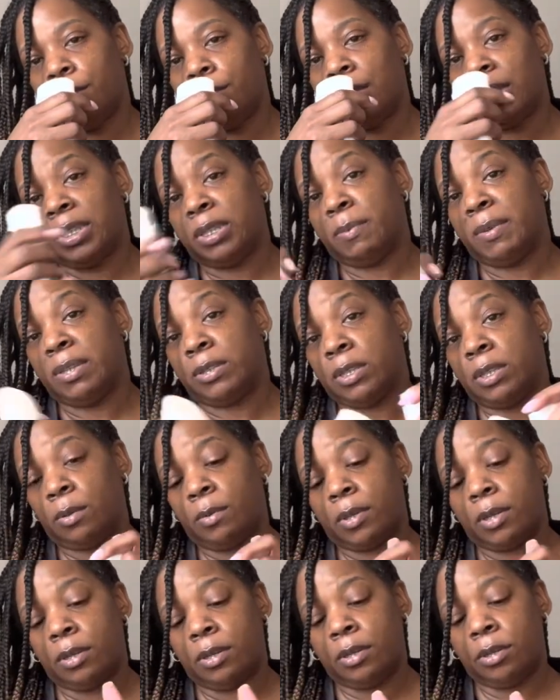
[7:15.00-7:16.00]
it smells so
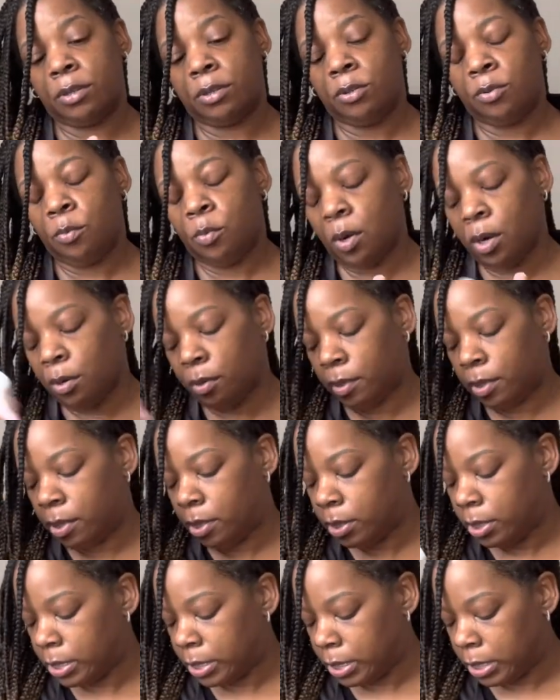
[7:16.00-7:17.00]
good. You work
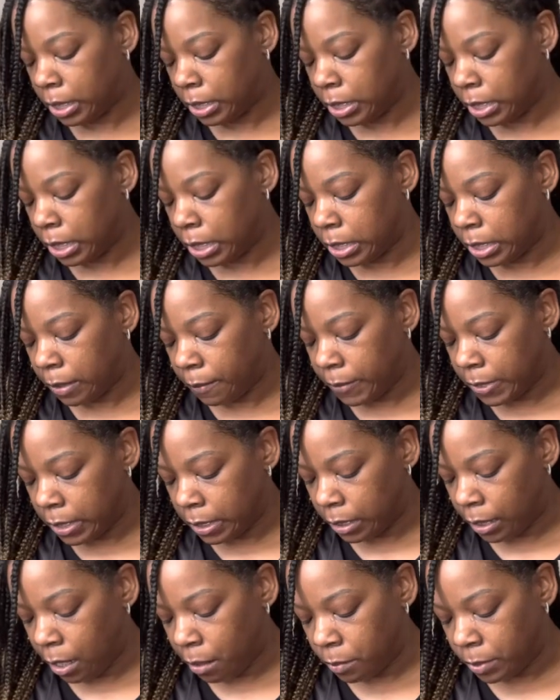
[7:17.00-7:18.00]
16,
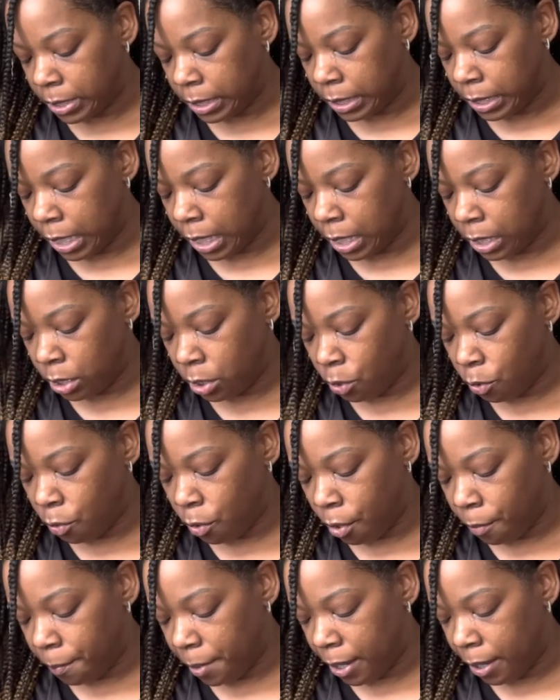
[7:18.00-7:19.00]
17 hours a day. You
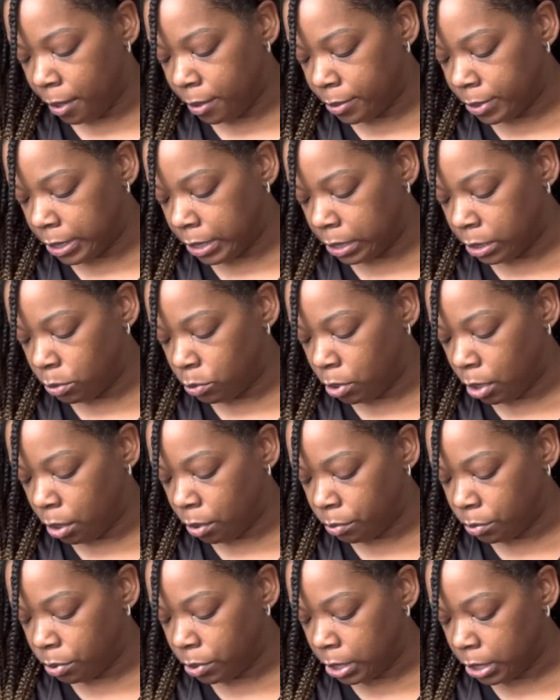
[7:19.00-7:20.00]
are bound to, you
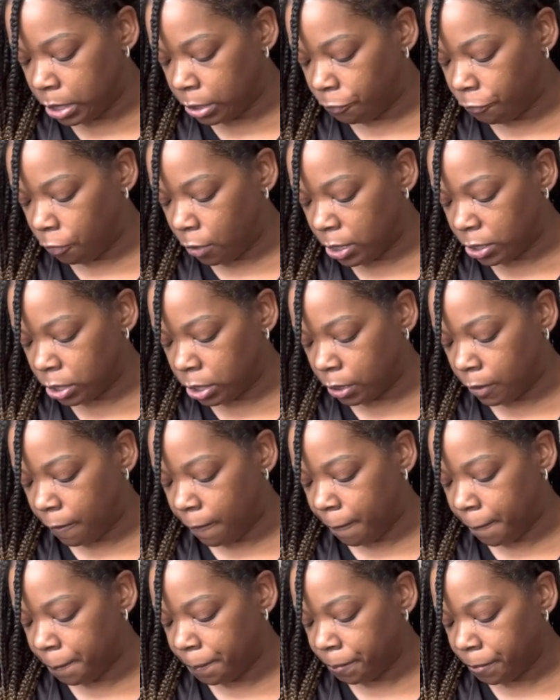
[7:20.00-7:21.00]
know, you need to freshen
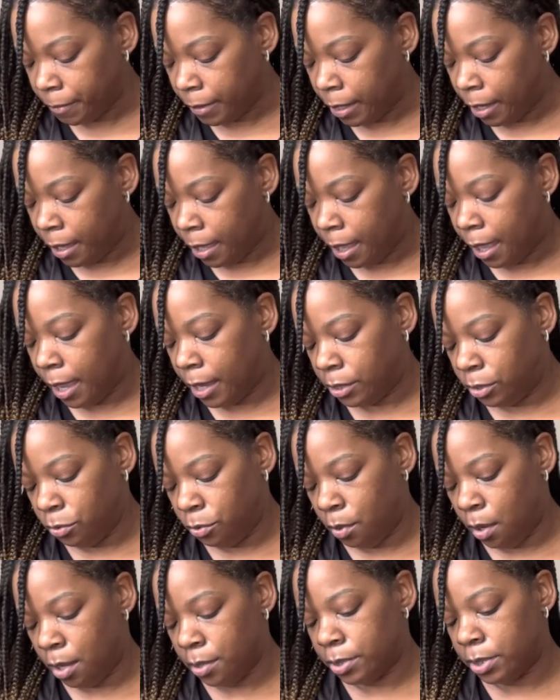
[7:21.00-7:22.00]
up. I do
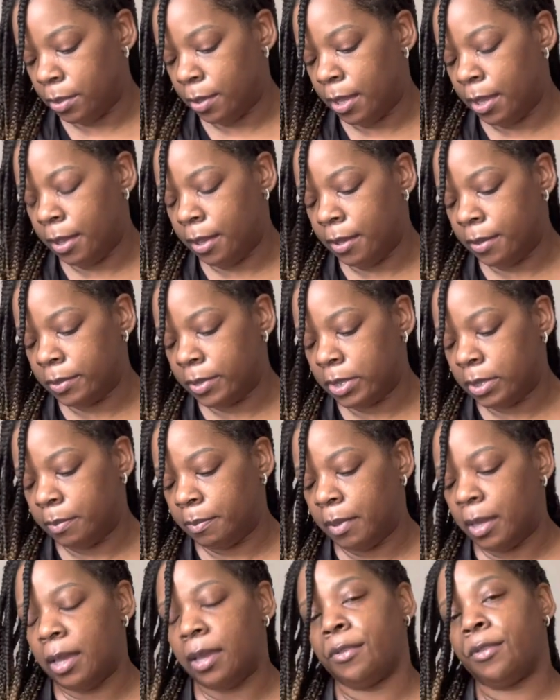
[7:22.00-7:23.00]
also have some
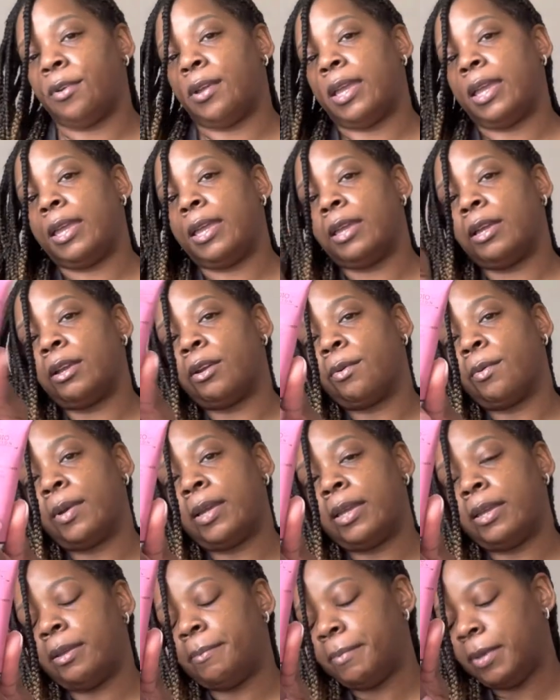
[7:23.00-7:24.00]
other hand
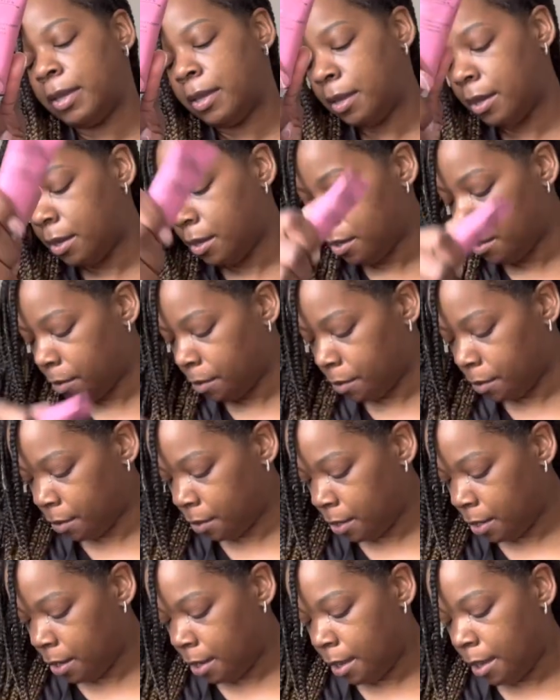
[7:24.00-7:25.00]
cream here.
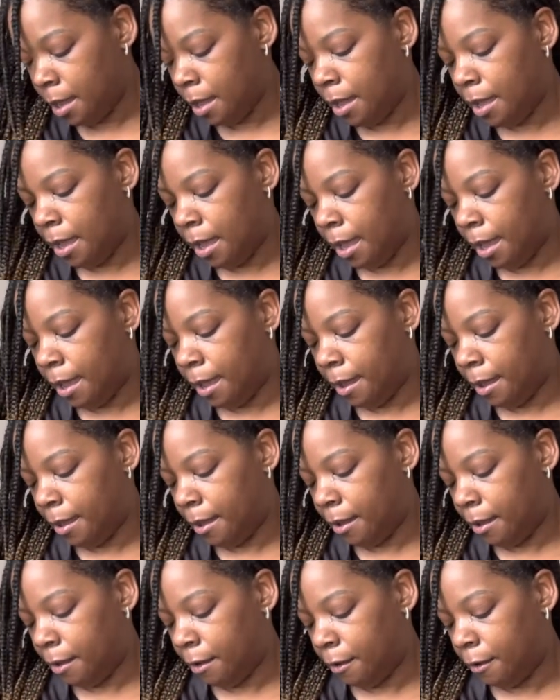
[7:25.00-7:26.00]
I
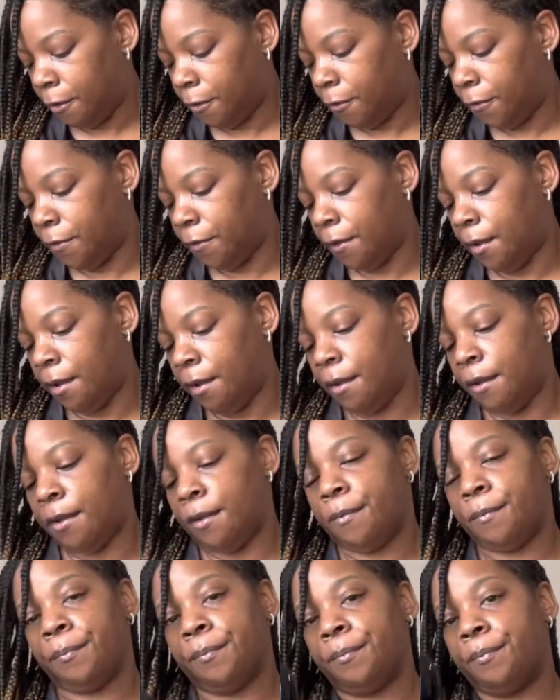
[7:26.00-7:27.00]
have
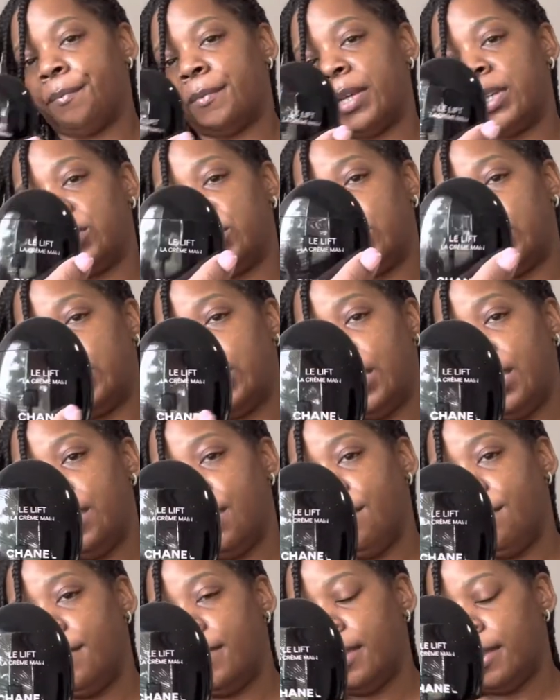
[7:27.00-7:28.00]
my
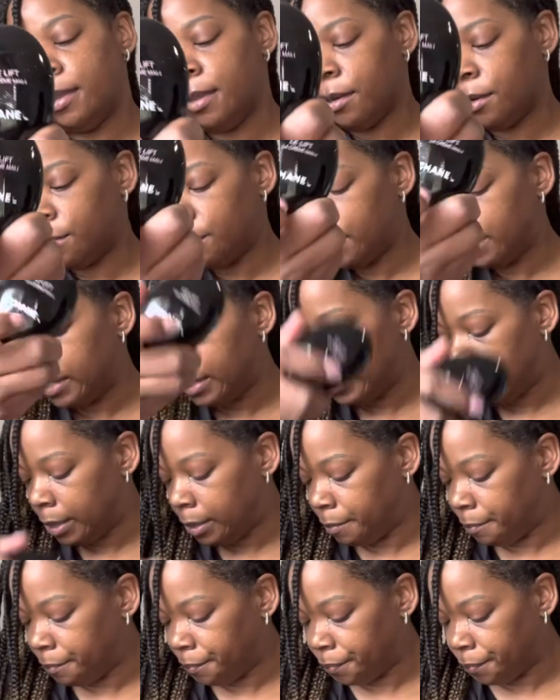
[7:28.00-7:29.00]
Chanel hand cream.